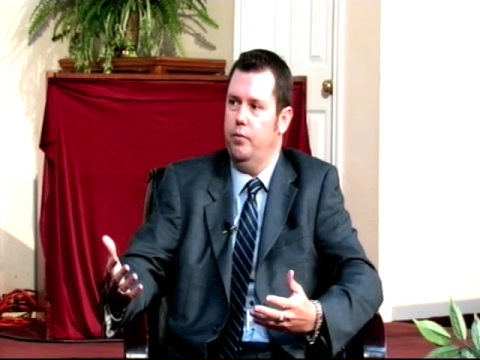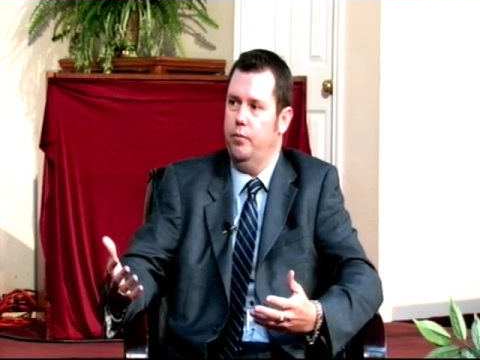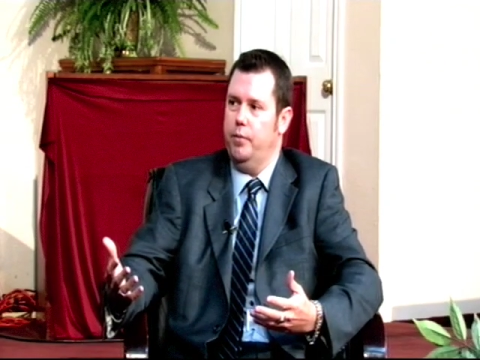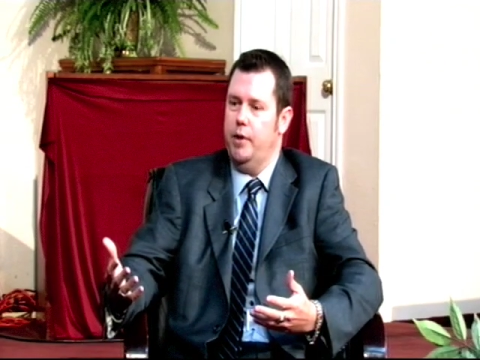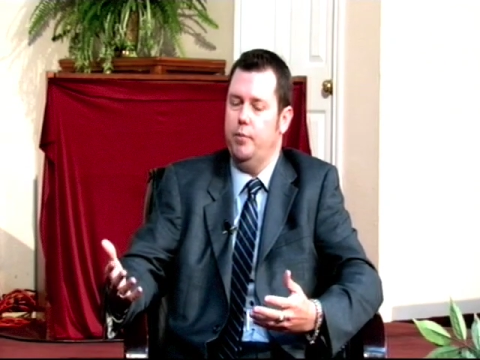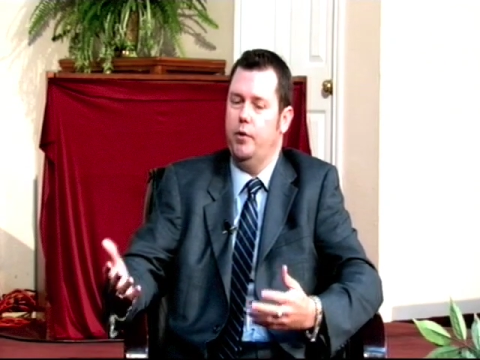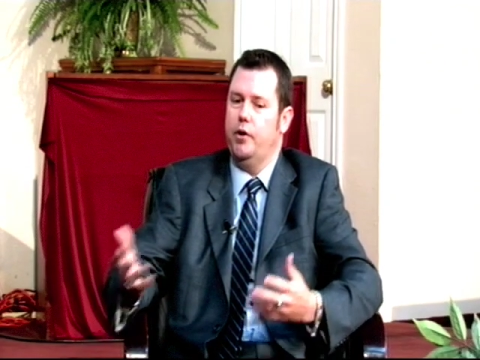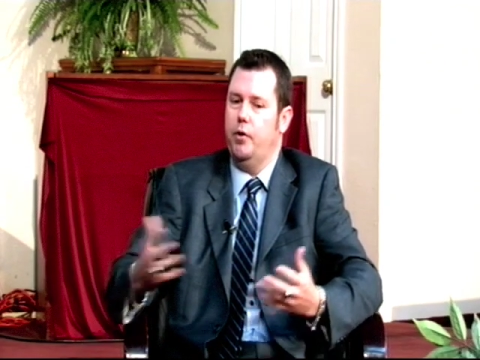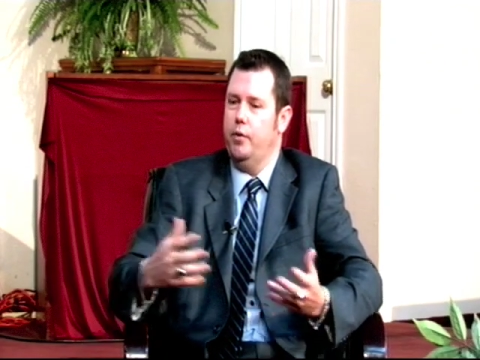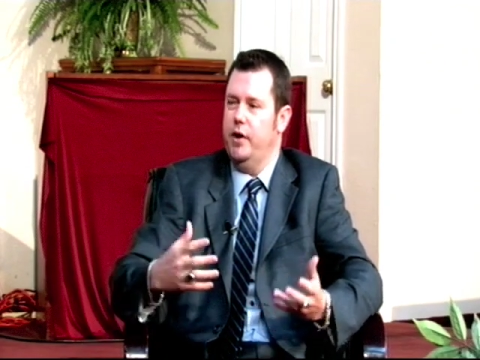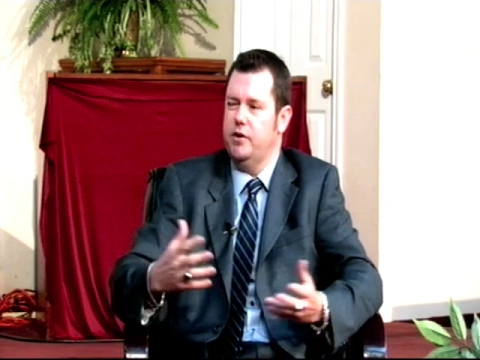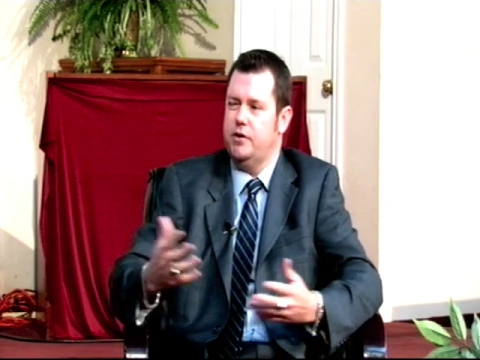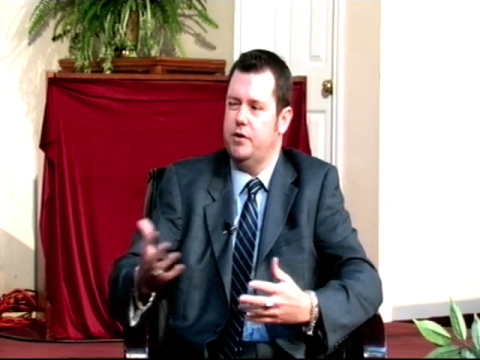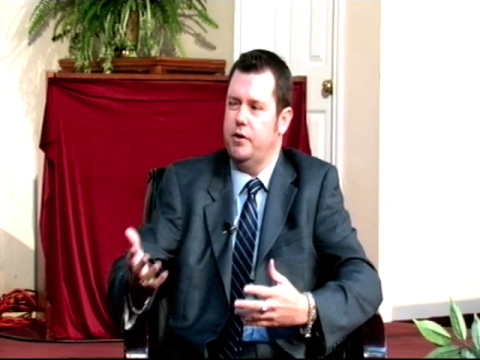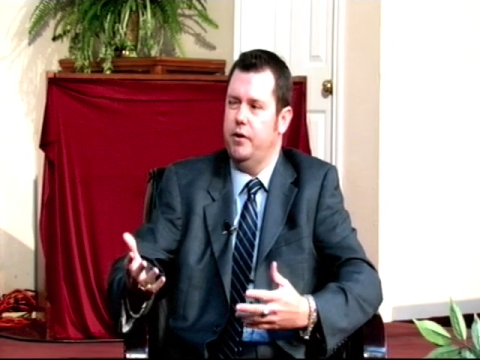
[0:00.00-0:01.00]
people don't
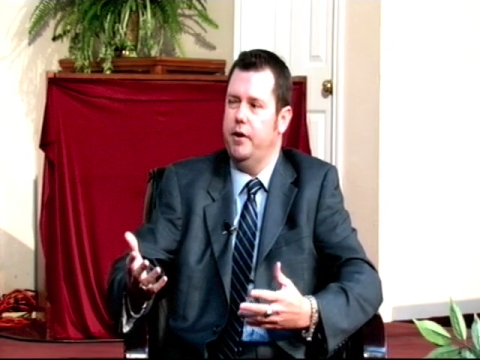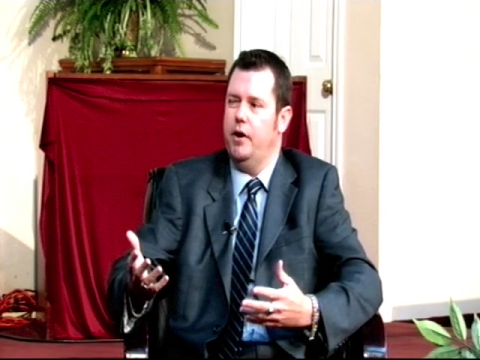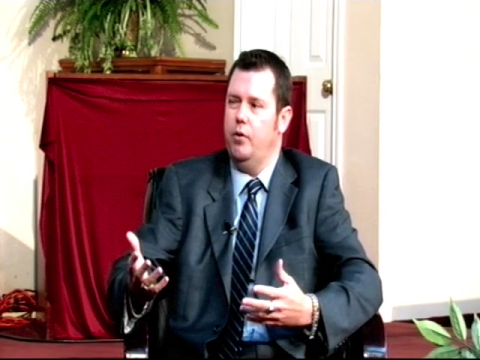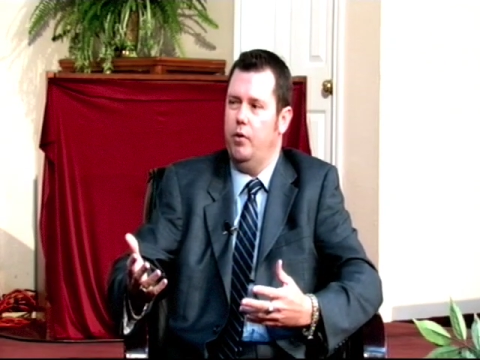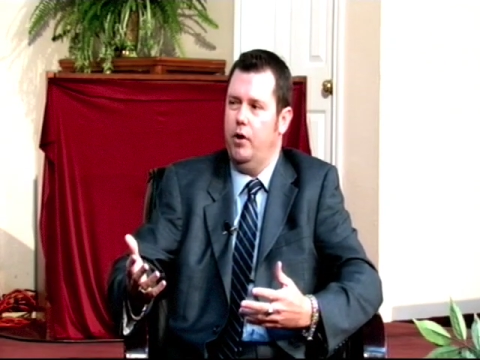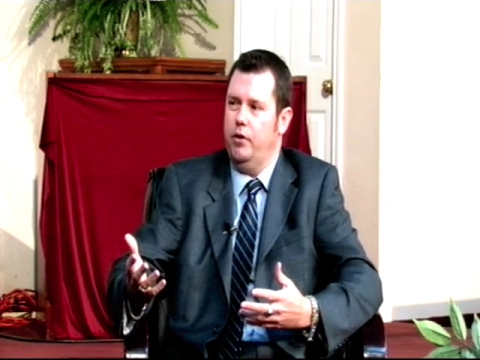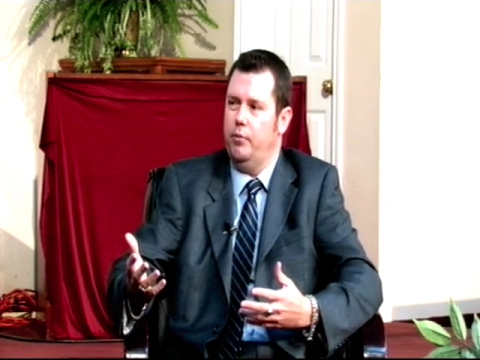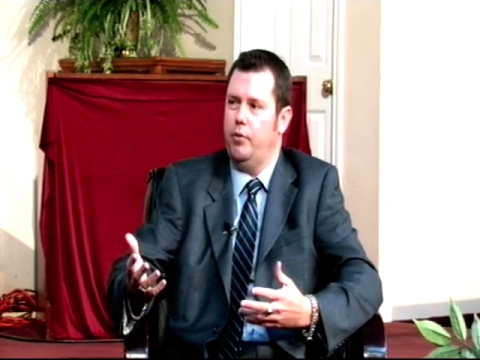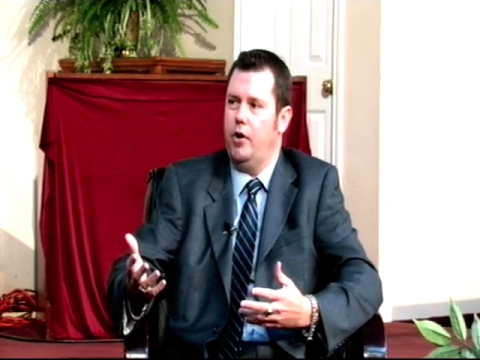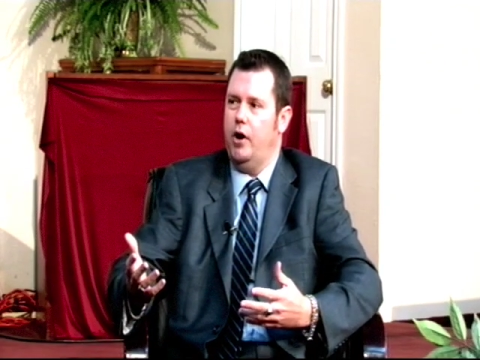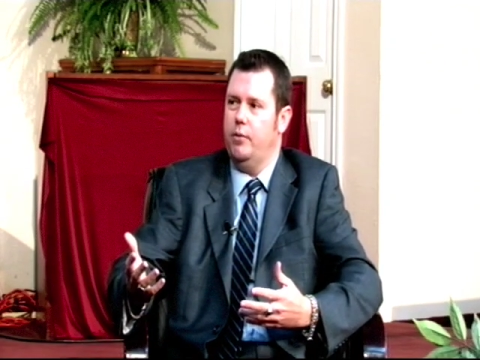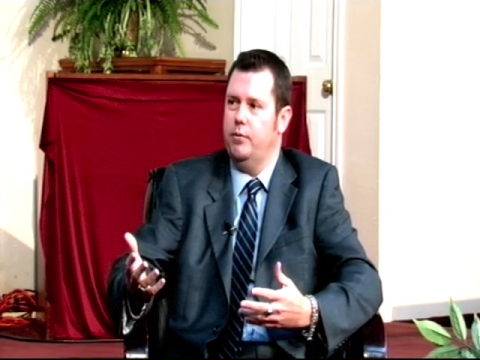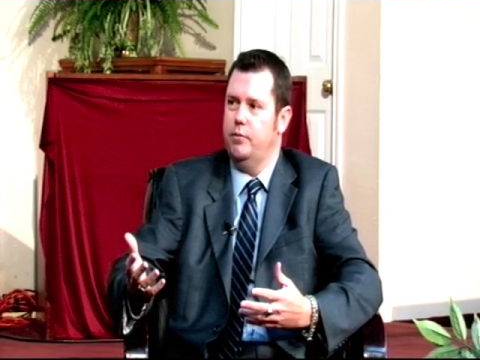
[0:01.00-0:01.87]
necessarily know all the problems